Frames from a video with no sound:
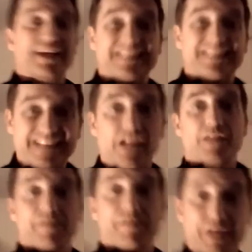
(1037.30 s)
to sell them and
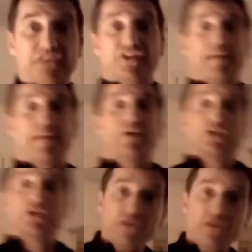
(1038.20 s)
pitch them.
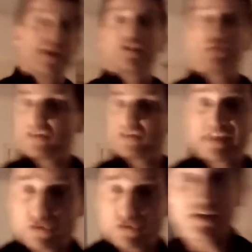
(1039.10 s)
"Sean, you got to do this thing. This
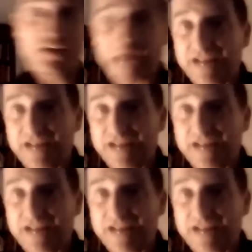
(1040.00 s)
would be great.